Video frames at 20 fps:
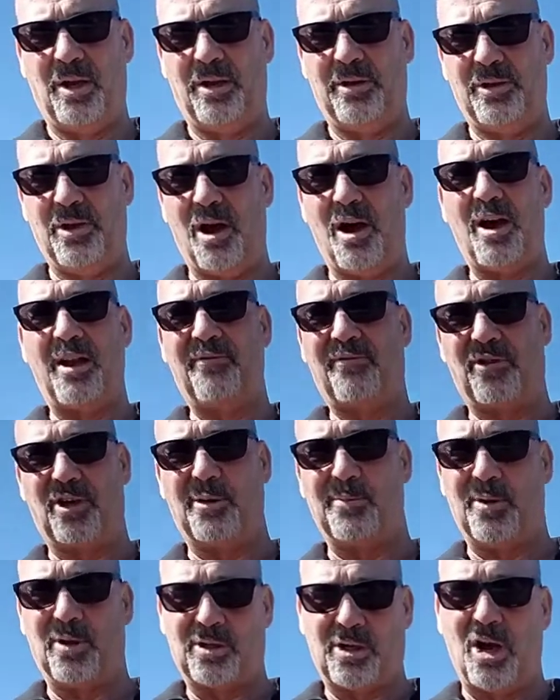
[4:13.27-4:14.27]

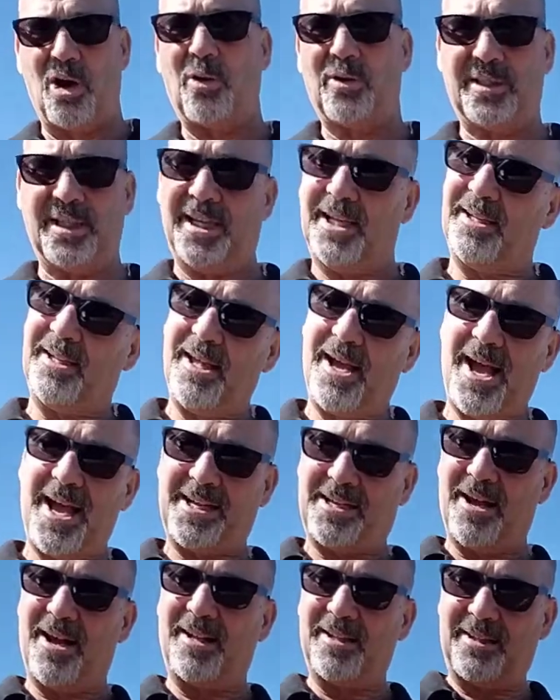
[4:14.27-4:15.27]
non-verbal coaxing, I
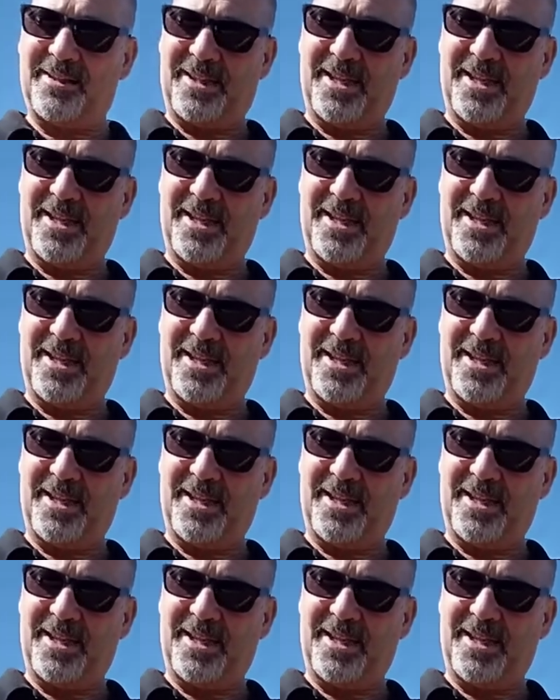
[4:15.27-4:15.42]
got